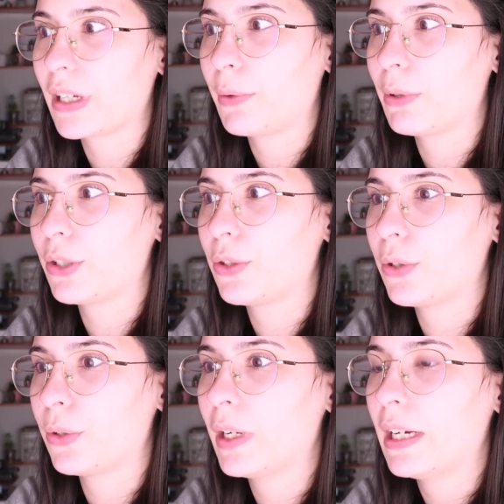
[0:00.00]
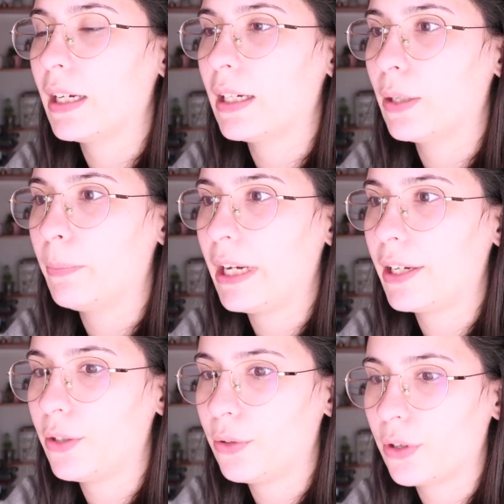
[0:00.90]
I want to
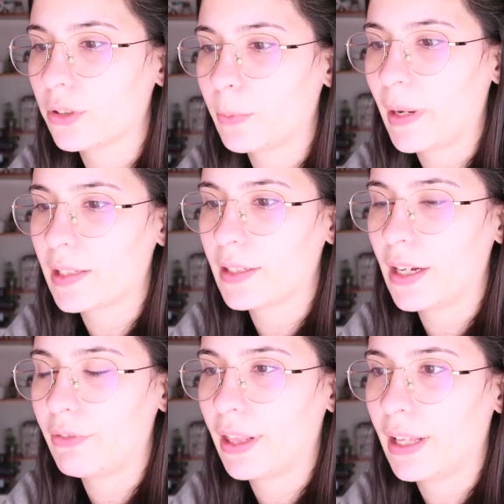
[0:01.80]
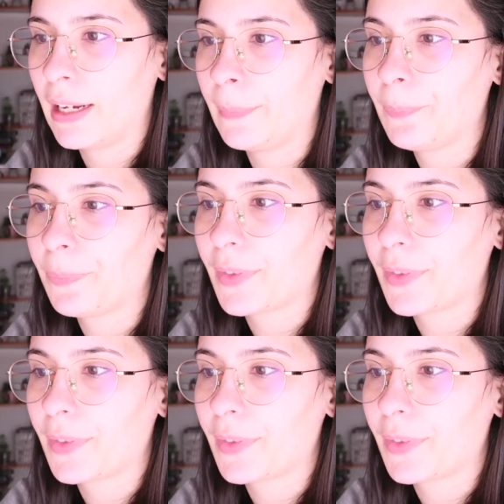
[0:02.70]
make new notepads and everything.